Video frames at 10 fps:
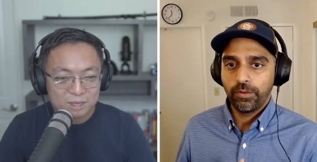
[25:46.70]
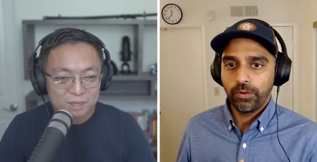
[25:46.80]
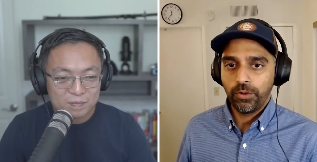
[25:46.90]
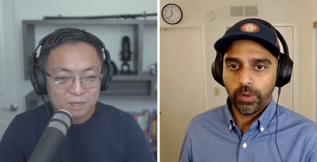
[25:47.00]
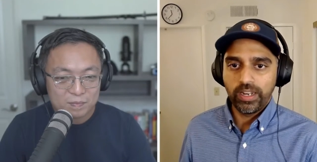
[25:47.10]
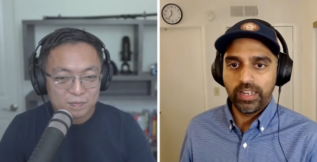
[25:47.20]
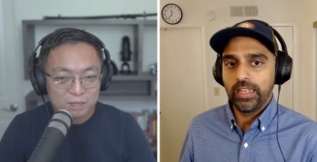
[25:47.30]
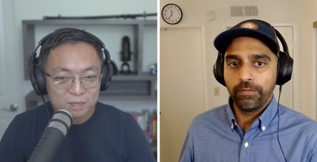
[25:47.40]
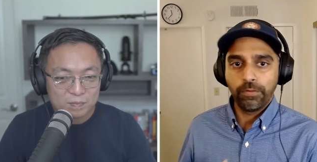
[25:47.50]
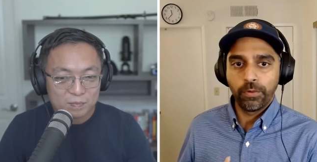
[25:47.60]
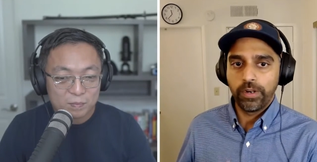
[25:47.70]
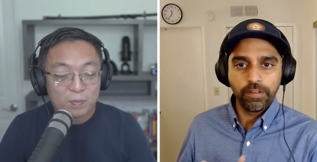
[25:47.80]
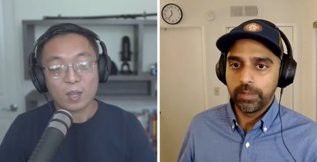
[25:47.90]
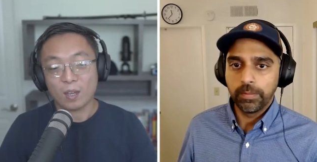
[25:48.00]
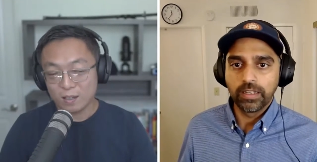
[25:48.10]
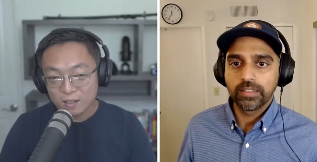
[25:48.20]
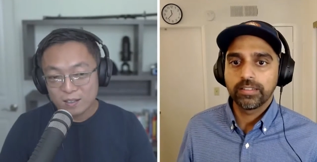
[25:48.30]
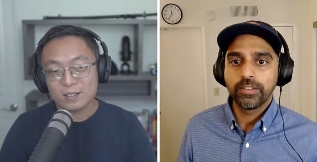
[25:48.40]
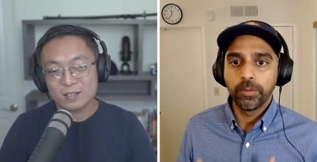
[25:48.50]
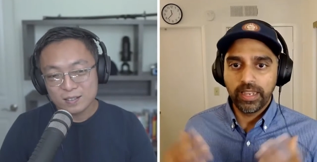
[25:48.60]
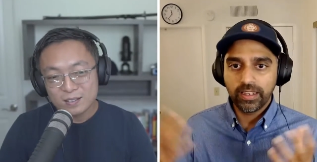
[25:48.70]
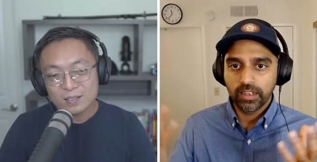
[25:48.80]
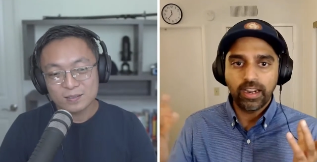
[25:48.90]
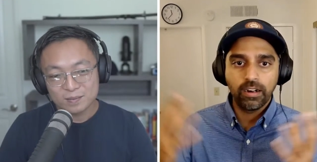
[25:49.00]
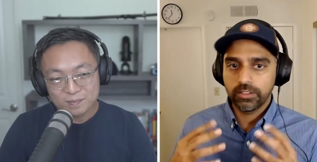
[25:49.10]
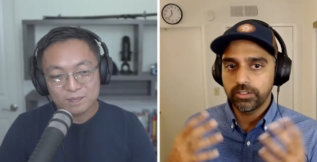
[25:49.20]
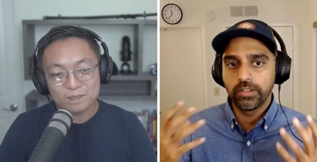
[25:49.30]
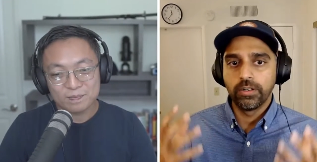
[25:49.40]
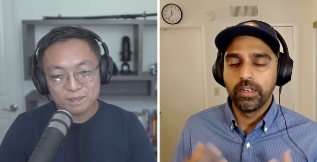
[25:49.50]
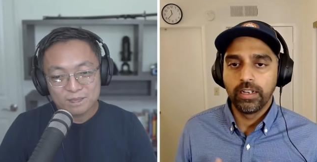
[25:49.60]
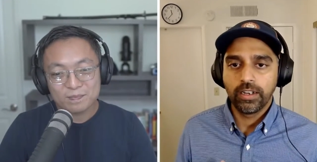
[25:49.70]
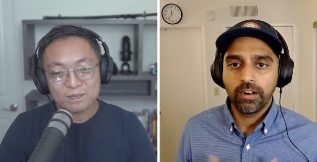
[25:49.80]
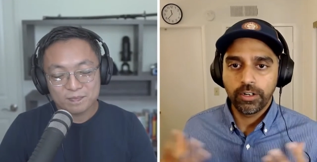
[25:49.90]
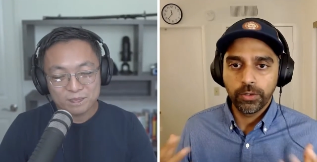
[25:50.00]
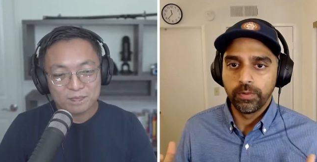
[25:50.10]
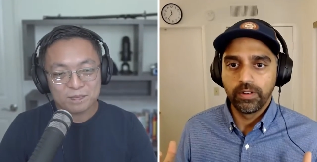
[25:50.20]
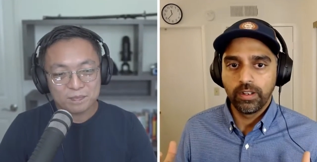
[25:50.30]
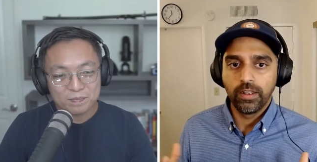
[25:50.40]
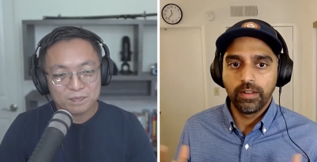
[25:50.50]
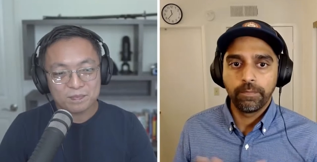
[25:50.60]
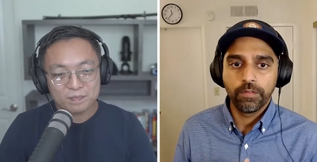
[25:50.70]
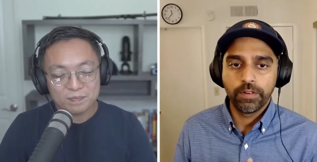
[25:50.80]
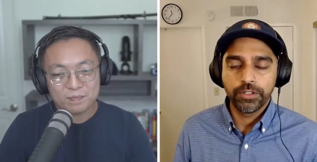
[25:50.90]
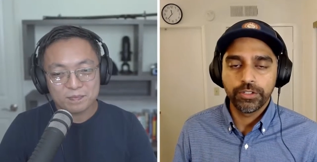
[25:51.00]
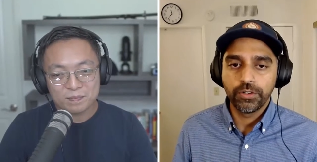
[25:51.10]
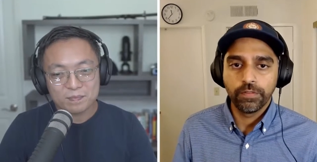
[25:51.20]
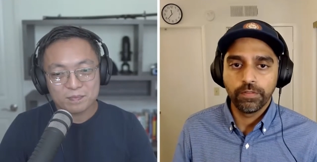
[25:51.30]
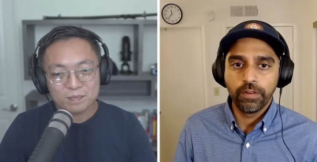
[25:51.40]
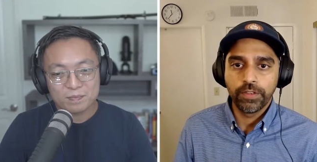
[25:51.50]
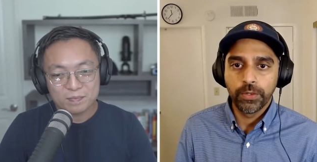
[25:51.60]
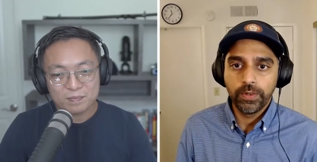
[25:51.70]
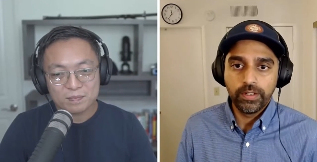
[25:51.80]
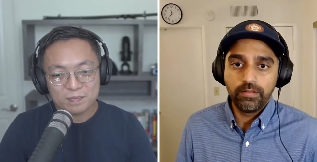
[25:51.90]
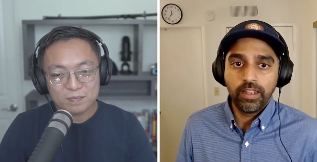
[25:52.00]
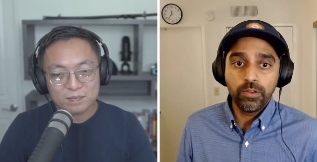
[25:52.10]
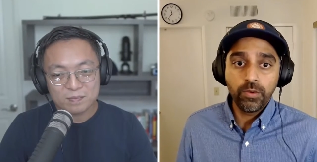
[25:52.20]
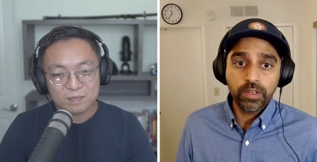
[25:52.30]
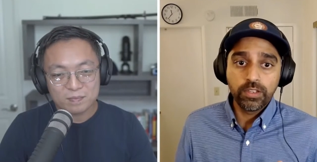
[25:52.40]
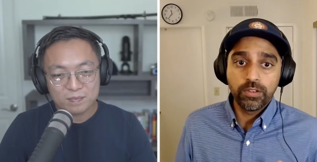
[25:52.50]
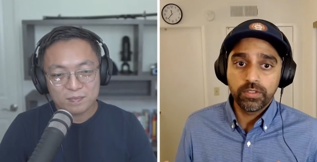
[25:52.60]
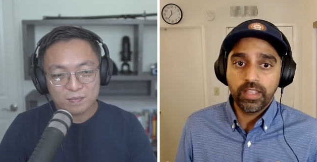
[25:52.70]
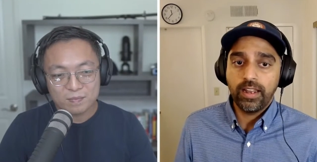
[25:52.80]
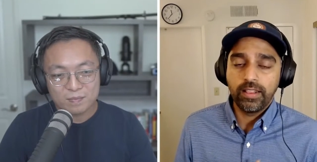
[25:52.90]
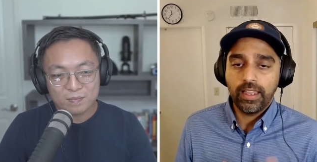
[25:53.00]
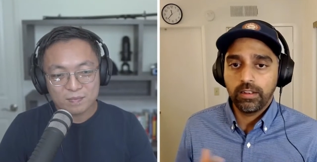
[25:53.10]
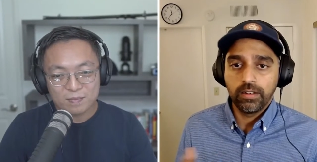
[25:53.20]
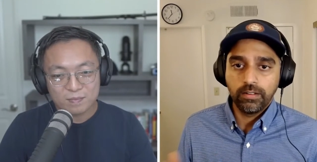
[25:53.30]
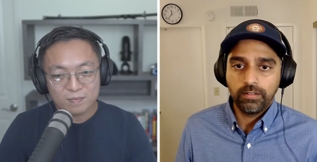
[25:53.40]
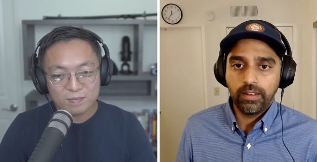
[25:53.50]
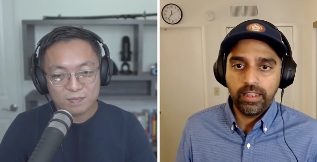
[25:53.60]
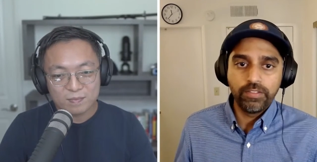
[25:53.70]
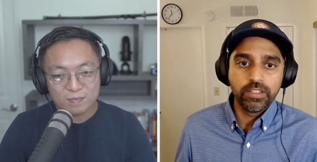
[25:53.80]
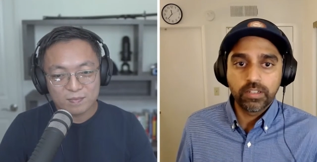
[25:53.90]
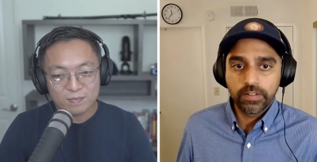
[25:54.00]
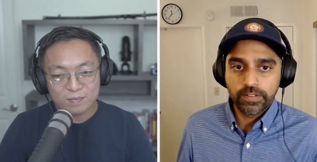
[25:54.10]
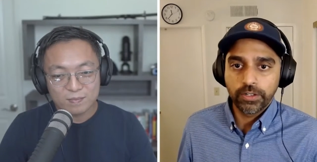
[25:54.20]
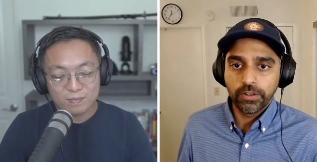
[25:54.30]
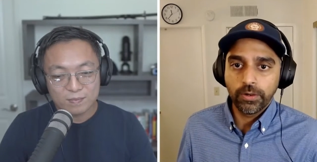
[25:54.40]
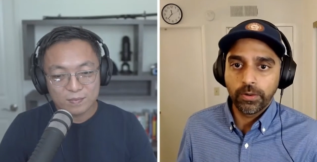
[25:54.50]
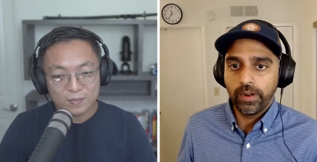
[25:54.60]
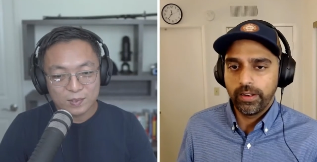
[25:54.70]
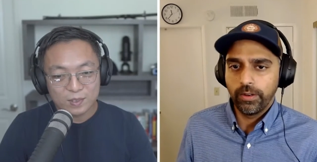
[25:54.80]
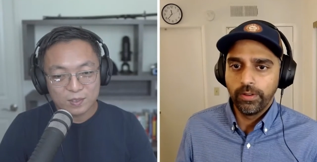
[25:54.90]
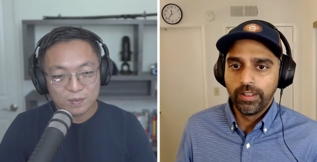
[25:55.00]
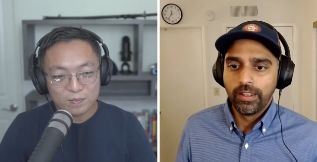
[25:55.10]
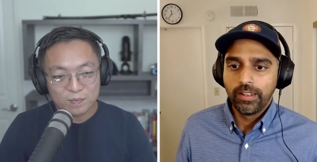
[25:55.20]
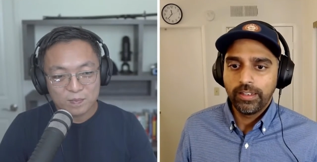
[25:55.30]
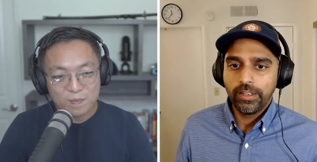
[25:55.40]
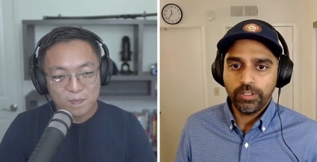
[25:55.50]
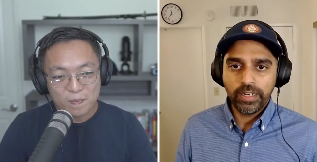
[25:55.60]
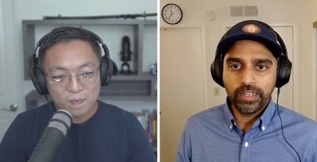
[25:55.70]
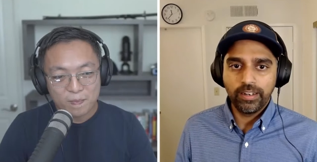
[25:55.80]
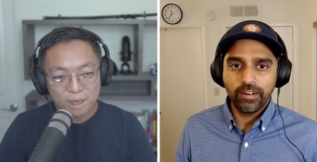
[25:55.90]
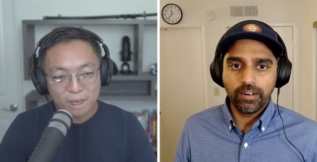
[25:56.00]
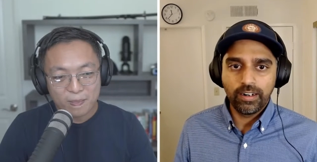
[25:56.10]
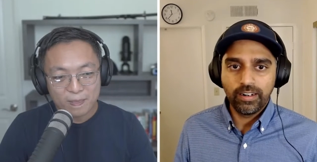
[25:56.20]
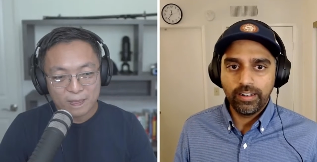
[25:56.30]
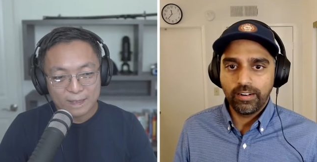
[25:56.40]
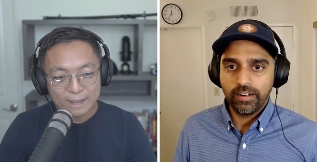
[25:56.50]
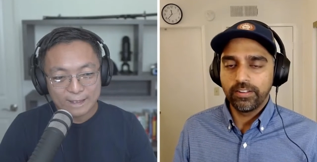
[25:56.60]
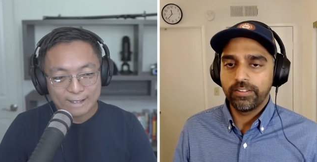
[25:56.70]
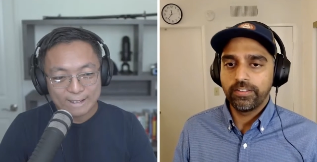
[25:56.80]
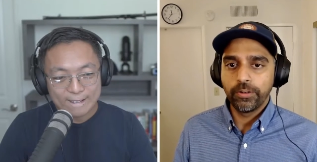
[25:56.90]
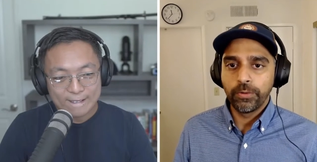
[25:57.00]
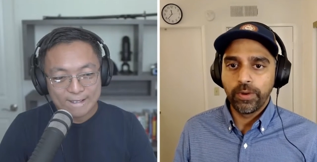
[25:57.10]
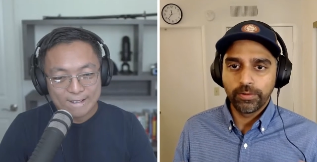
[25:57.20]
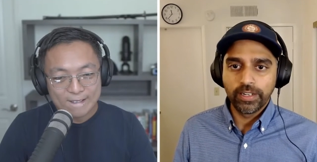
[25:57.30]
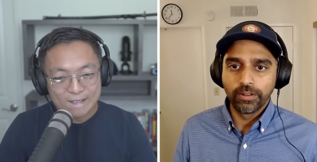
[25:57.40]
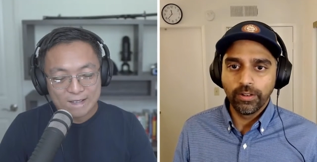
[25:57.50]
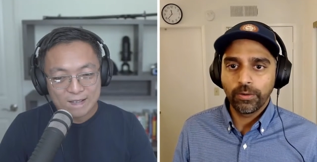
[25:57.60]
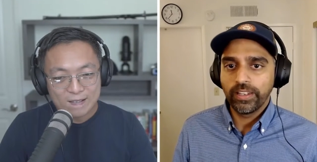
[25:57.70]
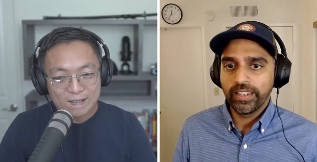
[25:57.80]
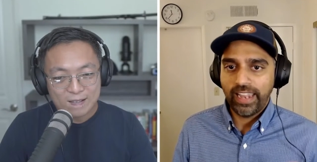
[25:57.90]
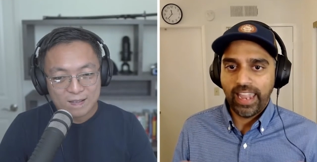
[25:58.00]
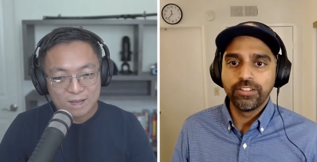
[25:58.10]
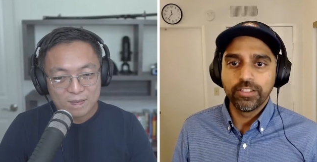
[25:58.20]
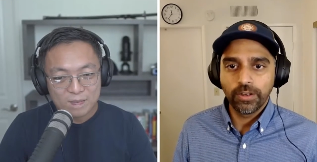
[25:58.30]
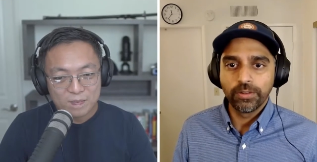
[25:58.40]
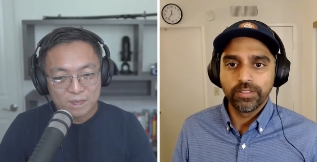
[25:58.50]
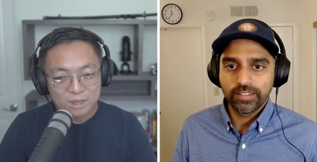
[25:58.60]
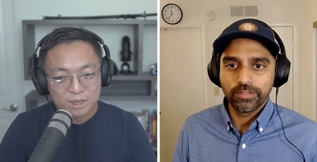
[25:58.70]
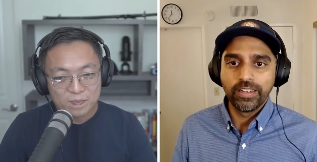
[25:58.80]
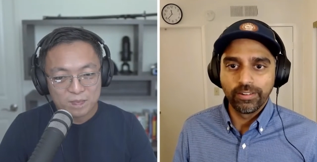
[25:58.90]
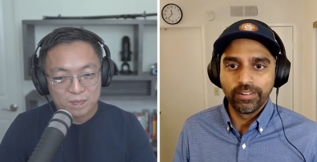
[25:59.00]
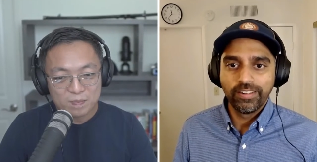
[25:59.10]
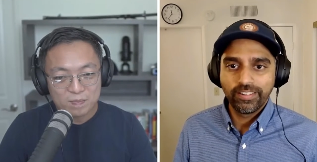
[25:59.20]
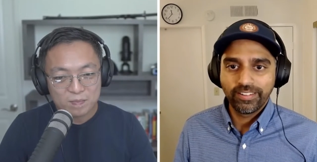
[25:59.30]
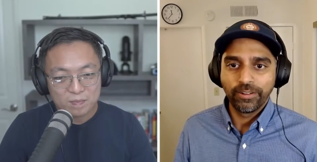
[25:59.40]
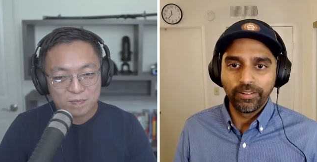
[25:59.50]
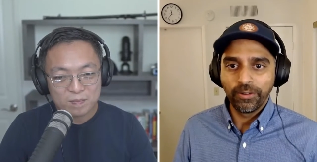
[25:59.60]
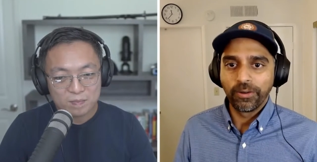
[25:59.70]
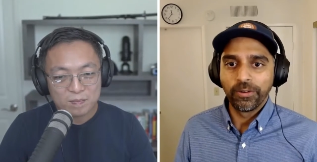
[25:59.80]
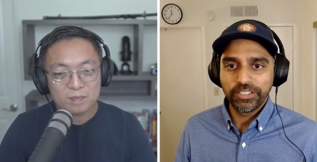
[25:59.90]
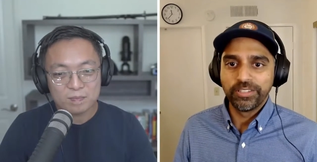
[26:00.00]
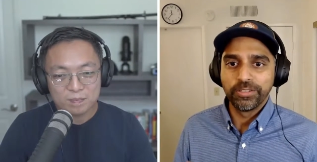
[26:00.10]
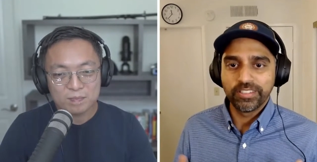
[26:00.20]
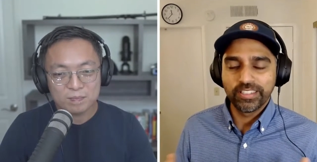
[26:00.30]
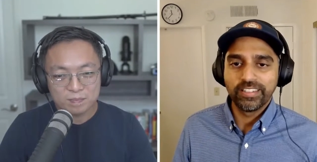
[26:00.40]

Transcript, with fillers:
Speaker 1: 20 40 50 bucks to make a caricature uh, cartoon um, version of of you and and you can use that and that could even serve as your logo i know you know somebody in our in our industry who has a really good logo like angie jones has a really good good logo. She uses